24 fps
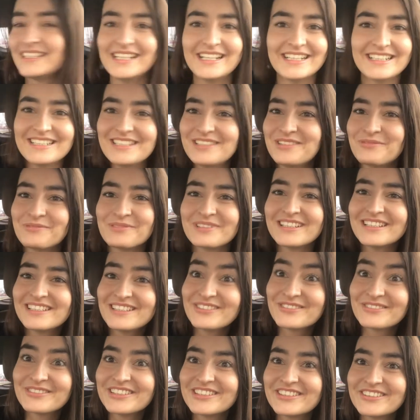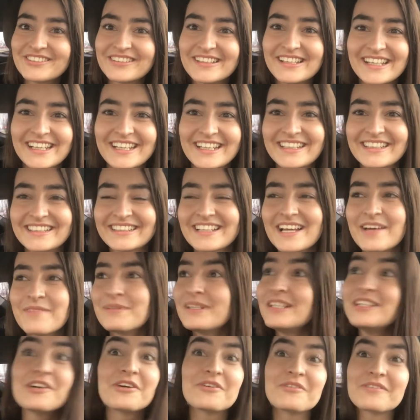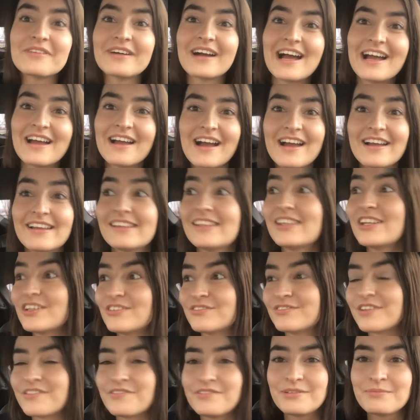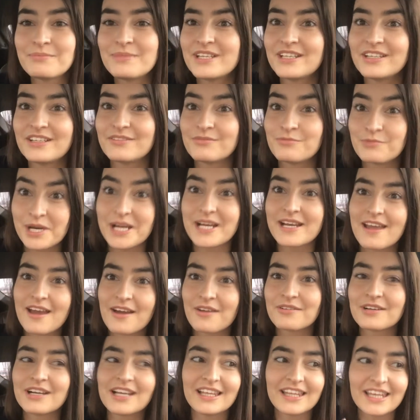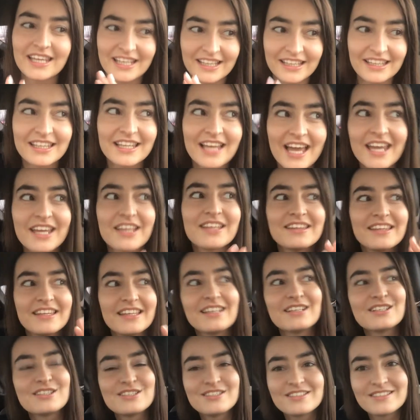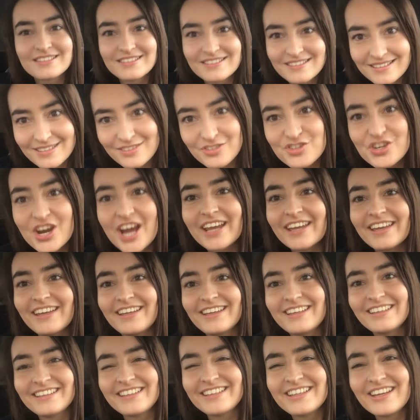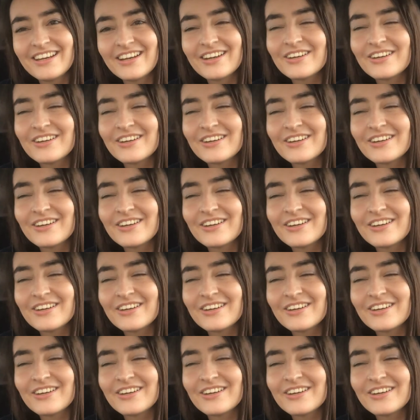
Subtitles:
I just want to do it already. I mean, no, I love every minute right now. I like that it's dragging, you